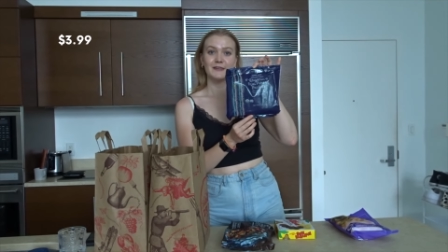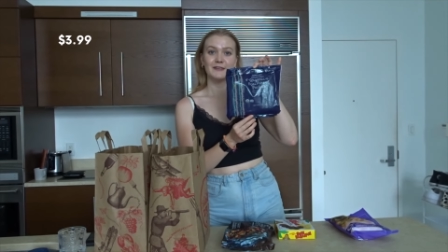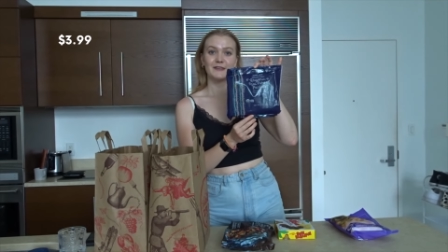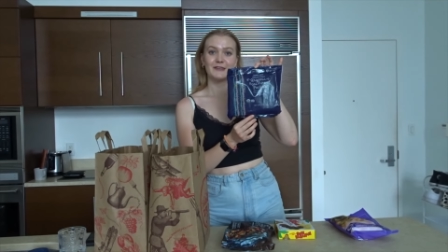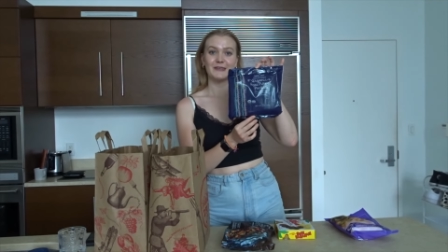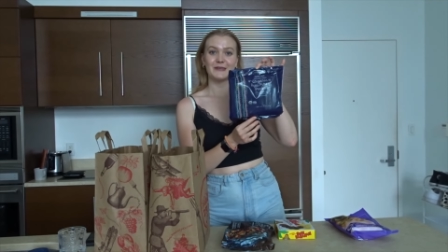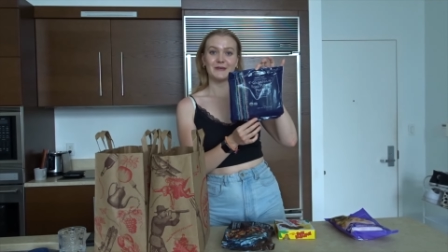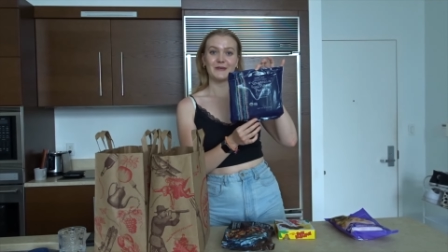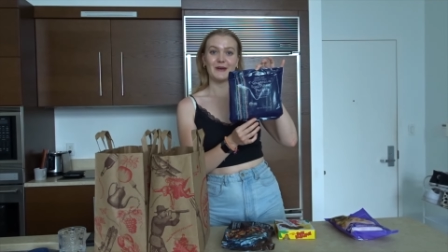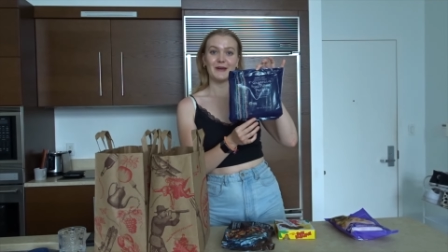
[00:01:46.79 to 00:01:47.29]

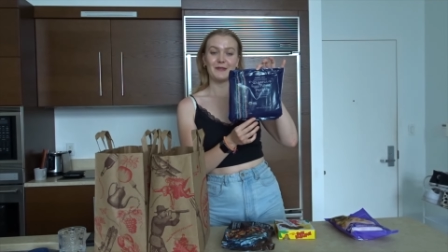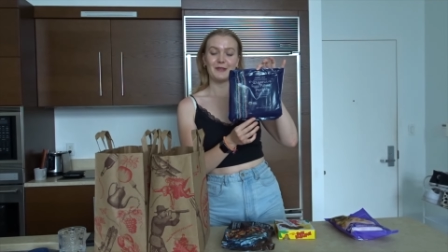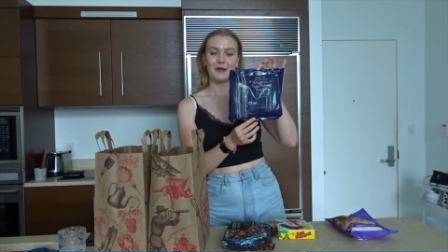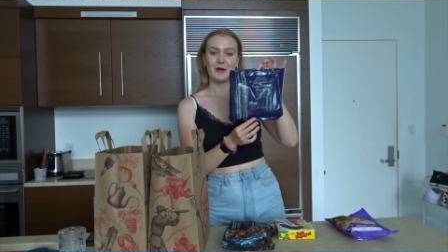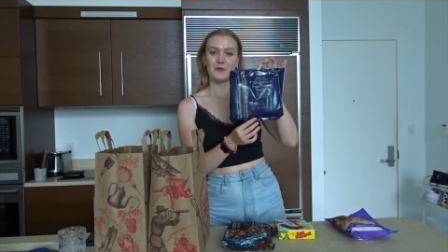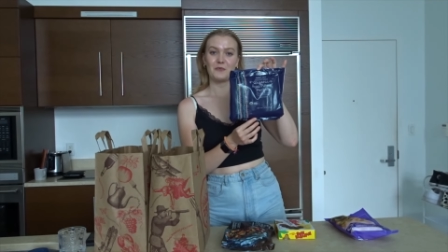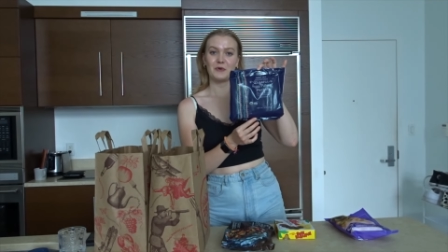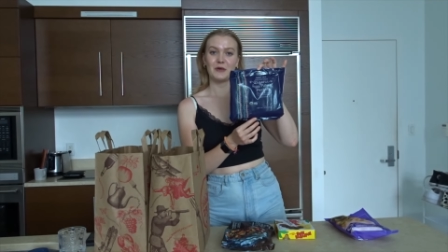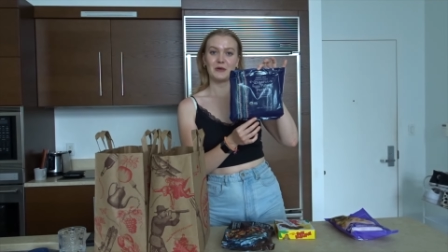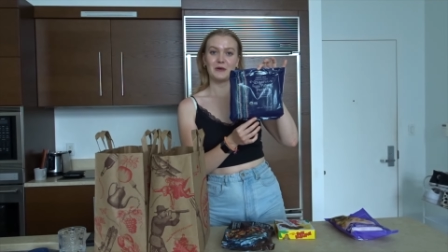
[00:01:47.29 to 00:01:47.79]
So I
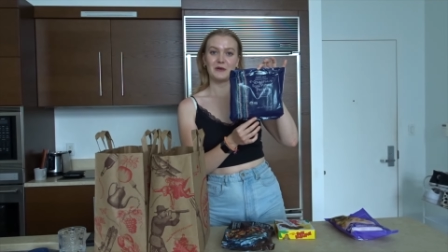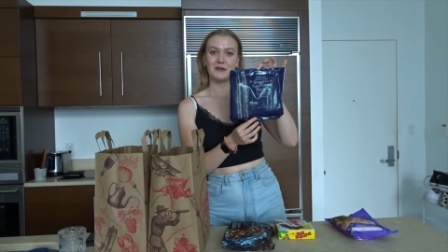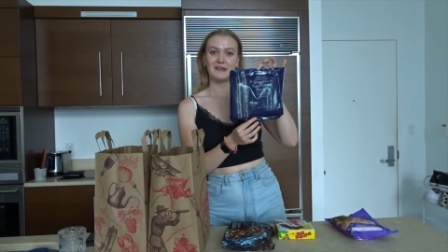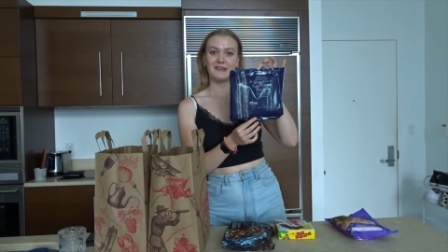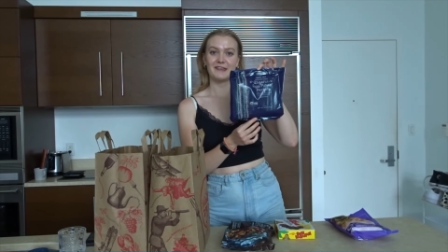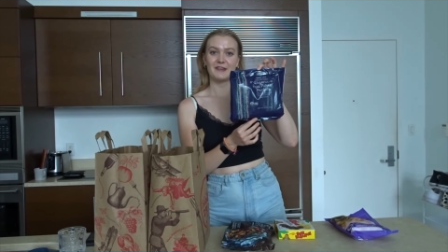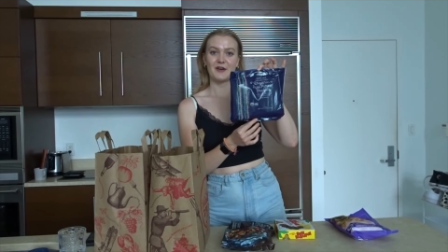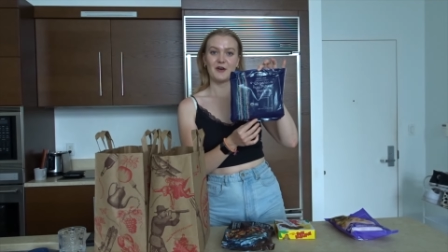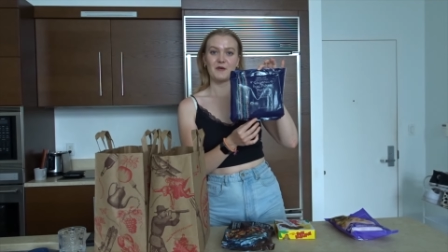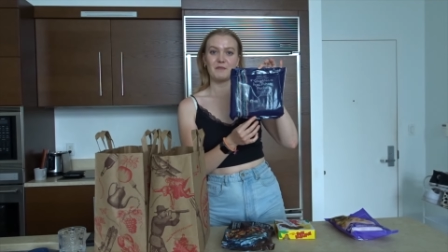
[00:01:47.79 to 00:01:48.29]
thought we could
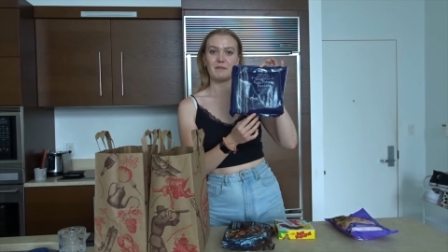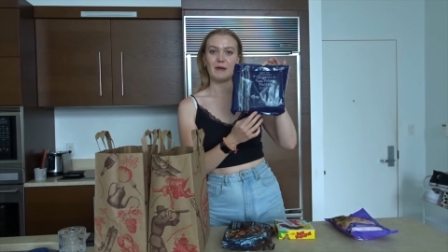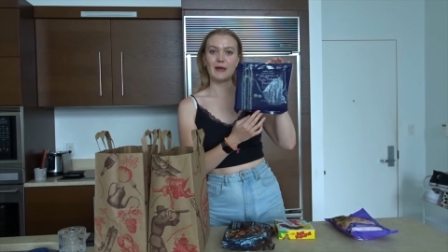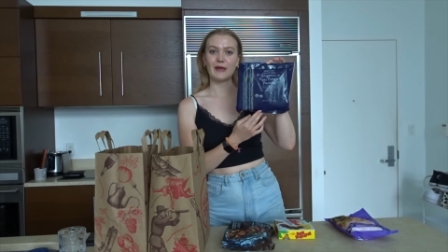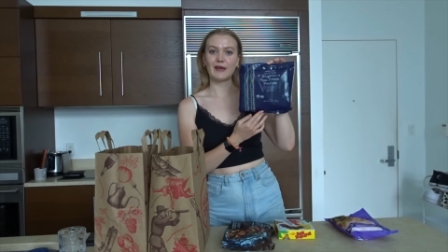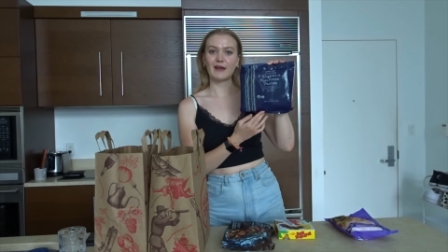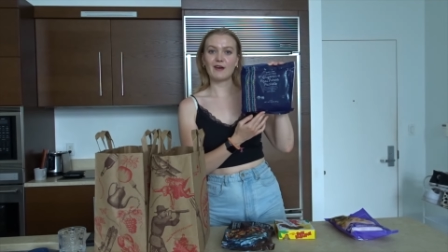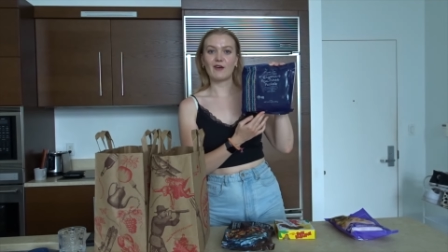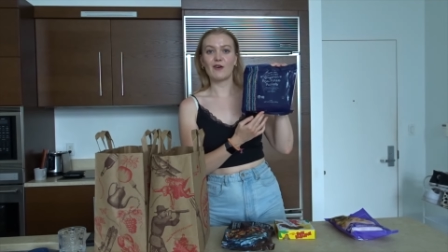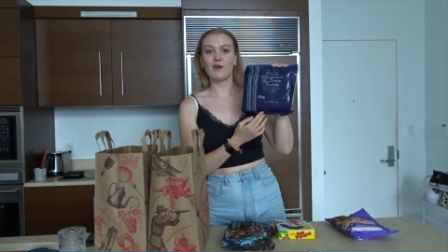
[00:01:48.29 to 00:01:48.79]
start
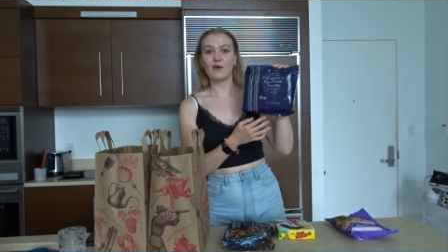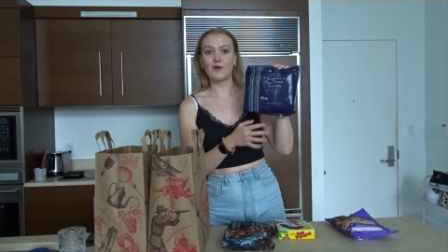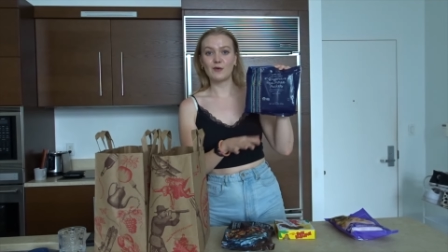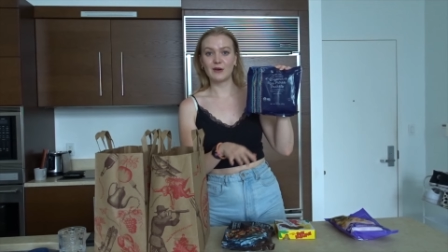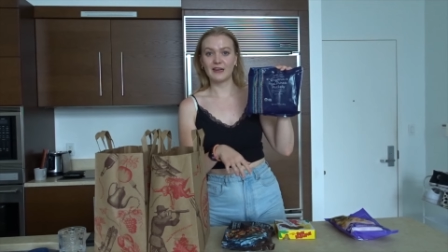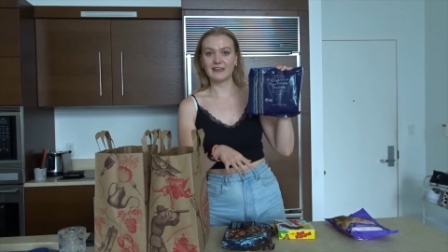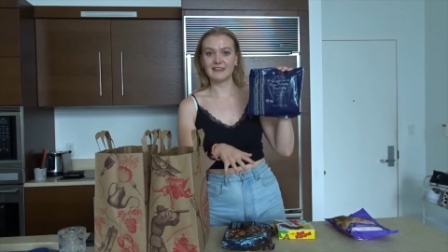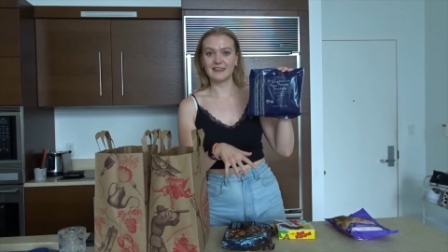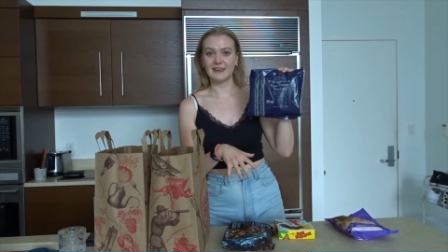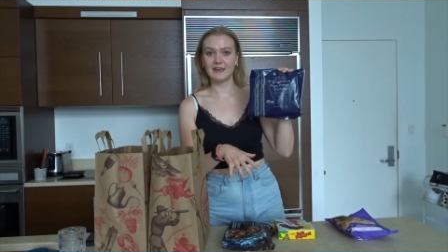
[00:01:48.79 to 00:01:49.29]
making our own
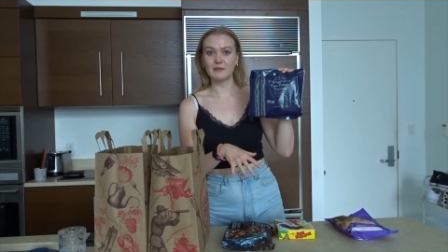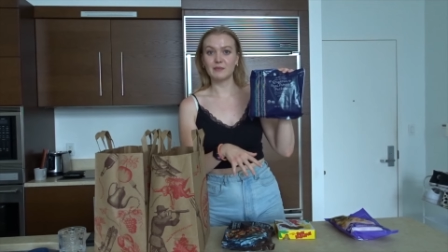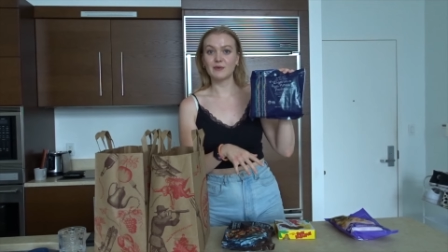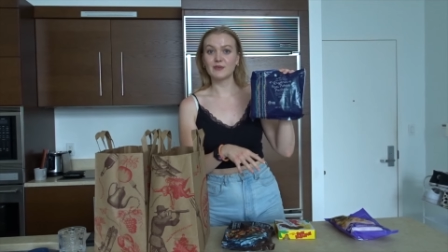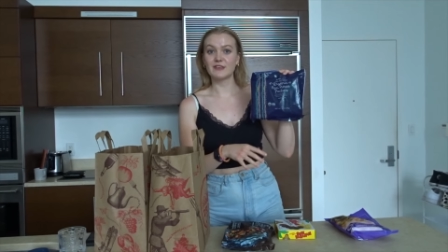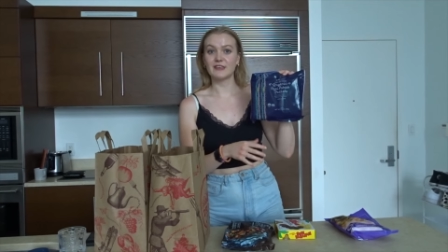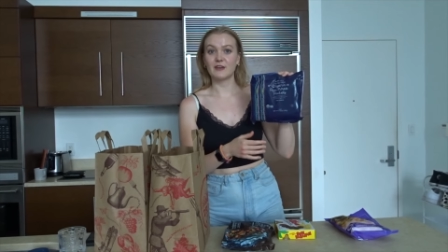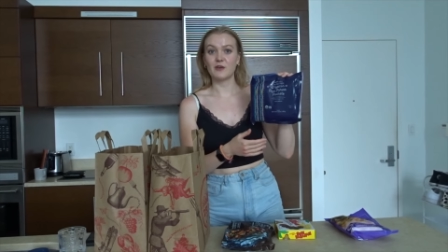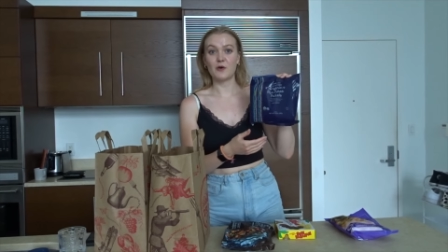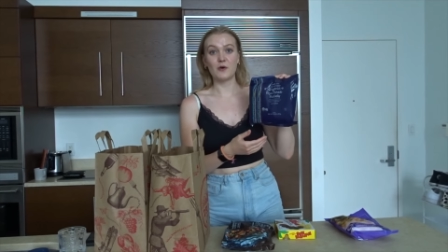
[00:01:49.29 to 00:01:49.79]
acai
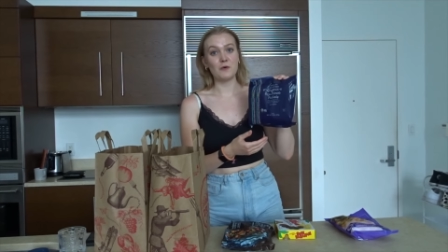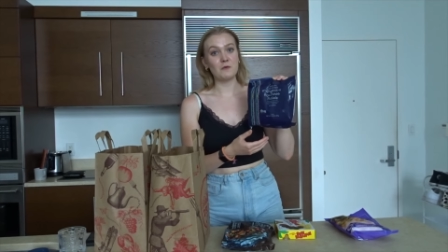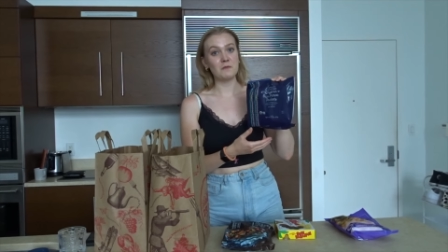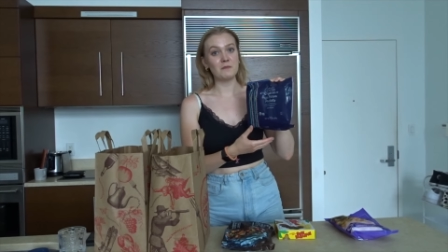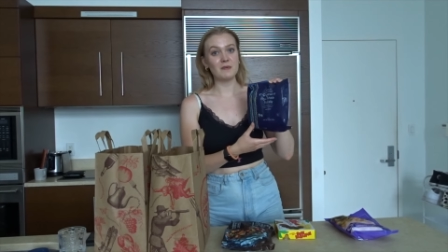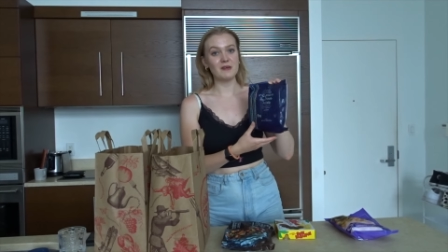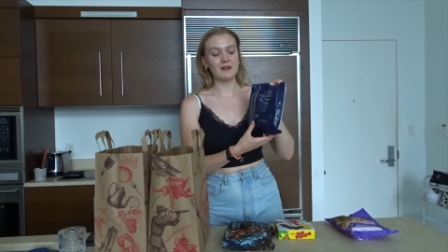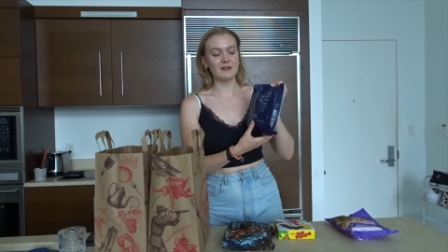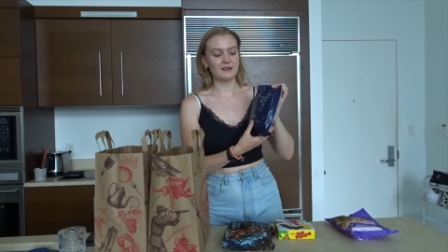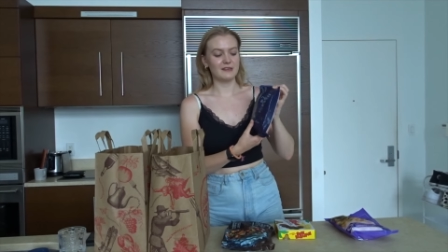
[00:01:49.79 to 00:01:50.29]
bowls at home
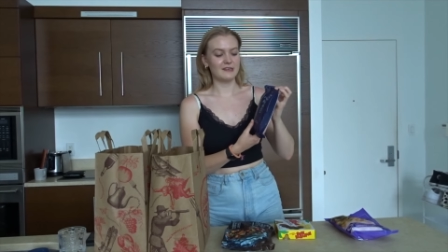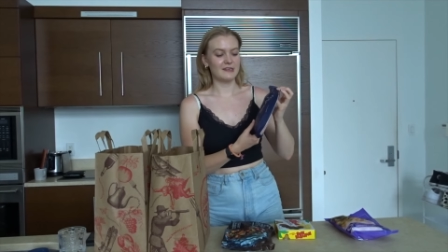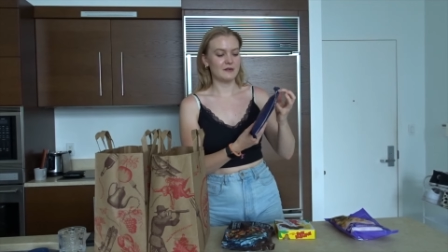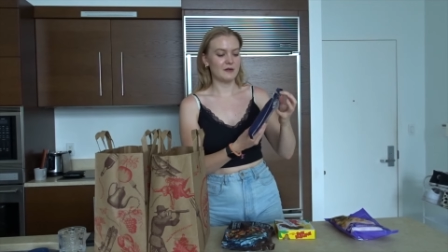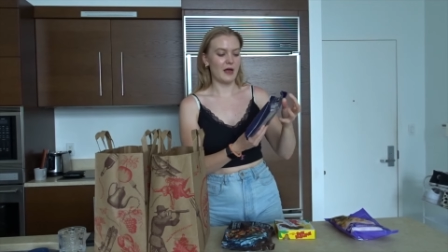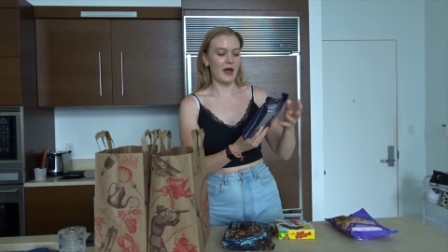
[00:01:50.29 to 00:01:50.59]
because